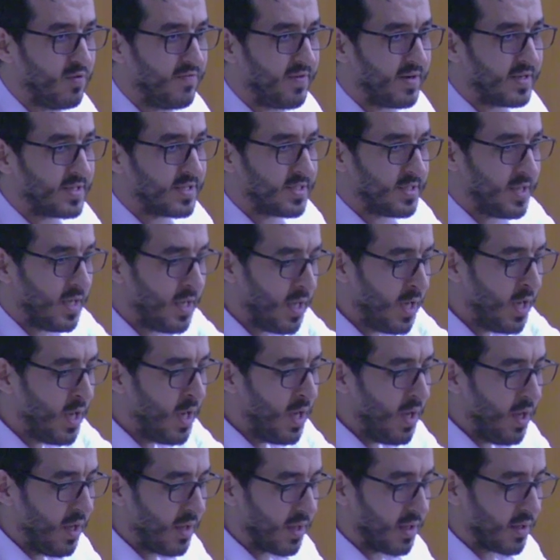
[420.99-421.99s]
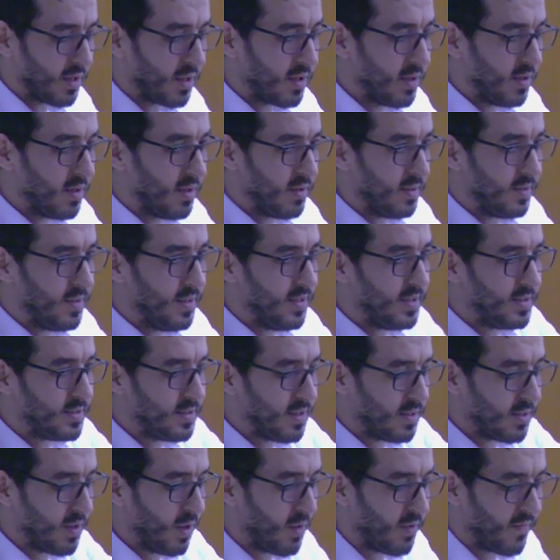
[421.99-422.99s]
University
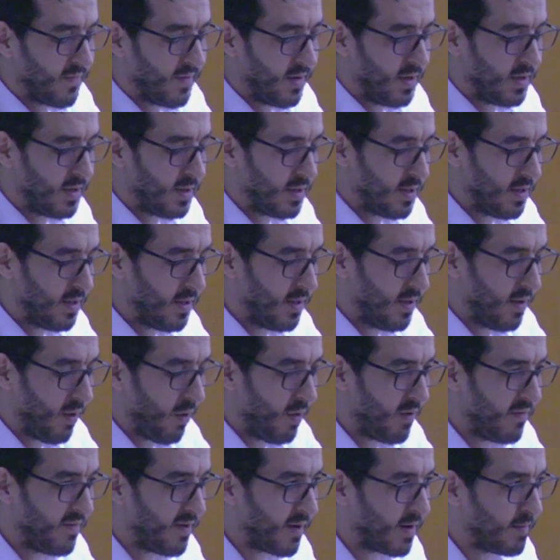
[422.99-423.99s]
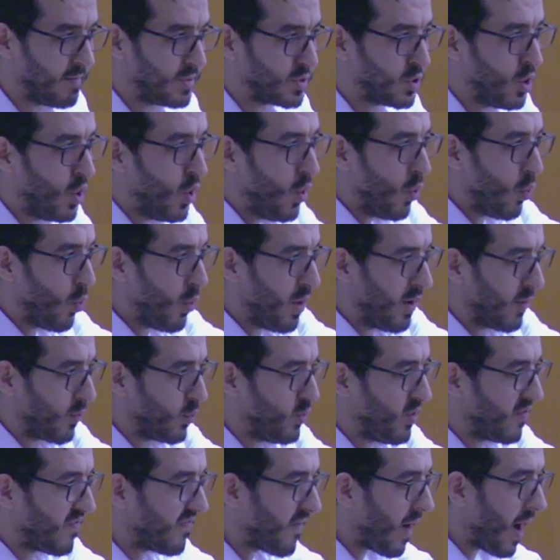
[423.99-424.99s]
is the environment where
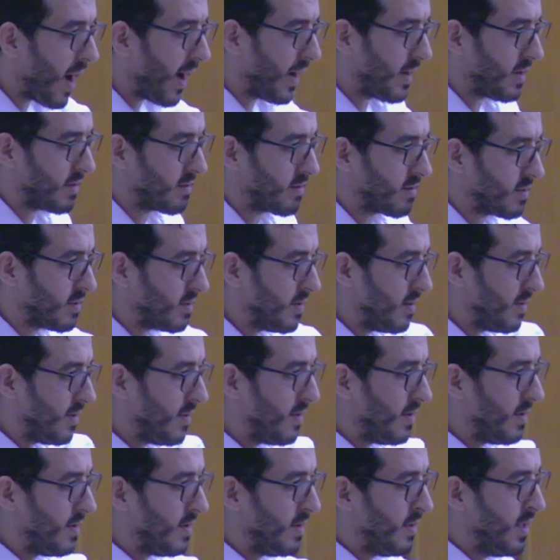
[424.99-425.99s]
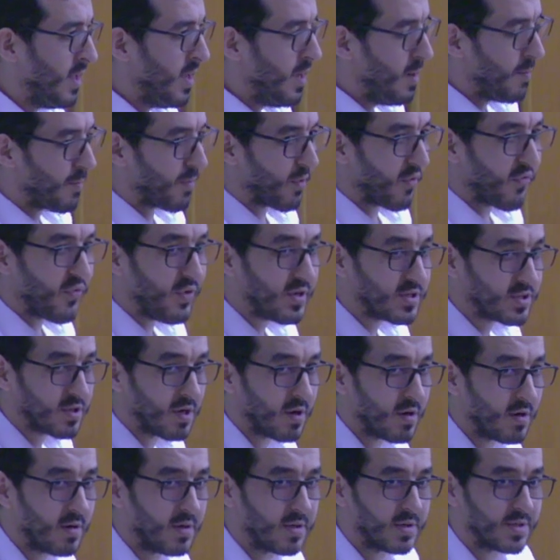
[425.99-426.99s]
we find
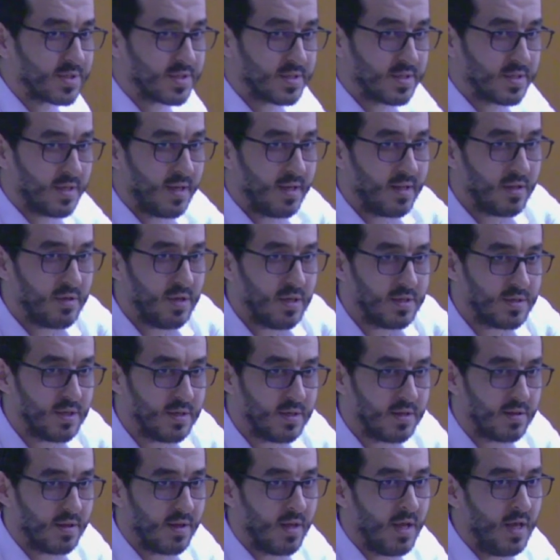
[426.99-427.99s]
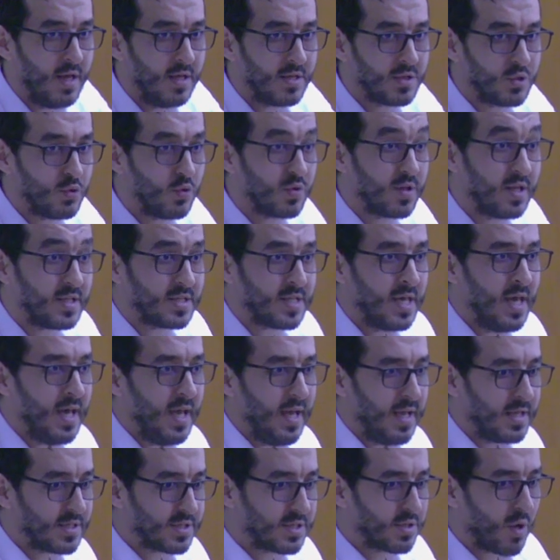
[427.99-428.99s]
professors and students.
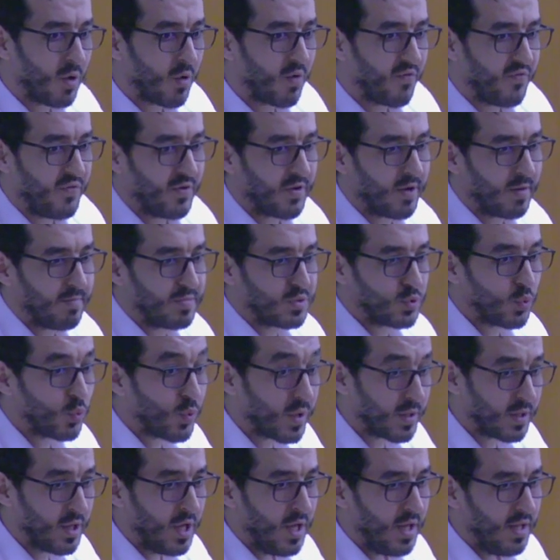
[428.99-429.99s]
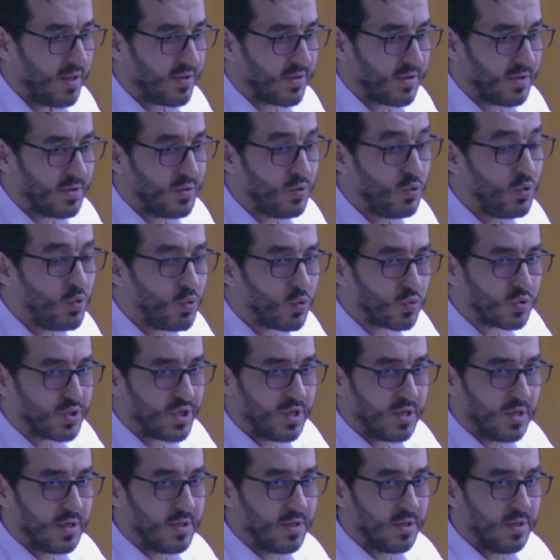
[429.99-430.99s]
Is the environment where the
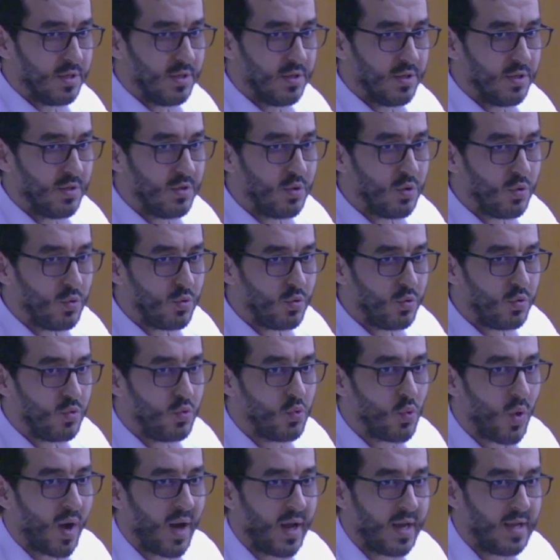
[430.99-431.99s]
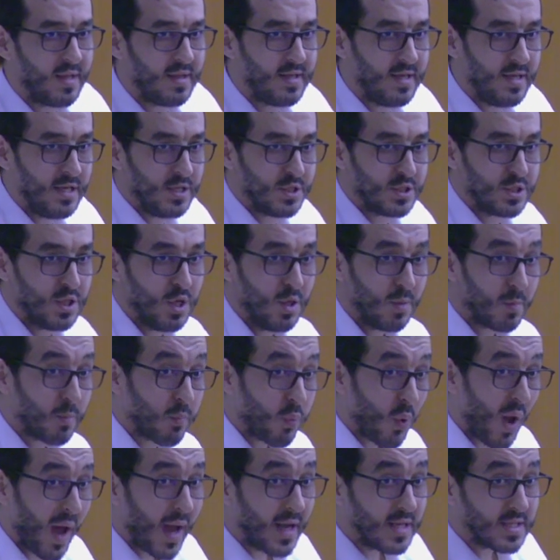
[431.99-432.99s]
new ideas
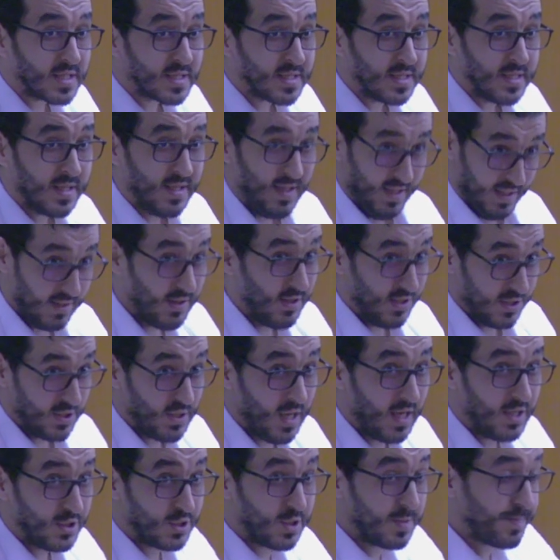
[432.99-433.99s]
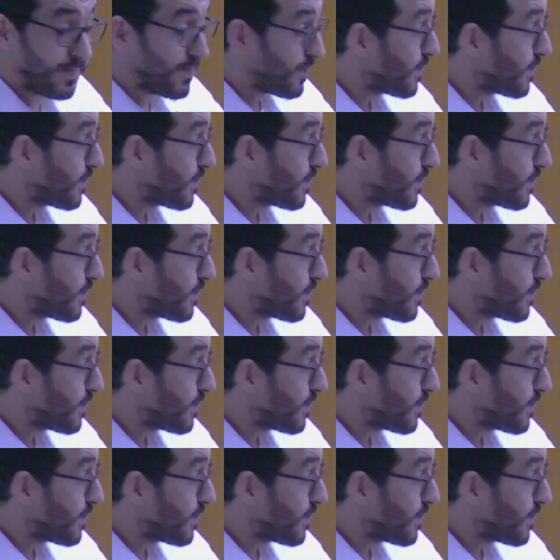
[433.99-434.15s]
bright in the station.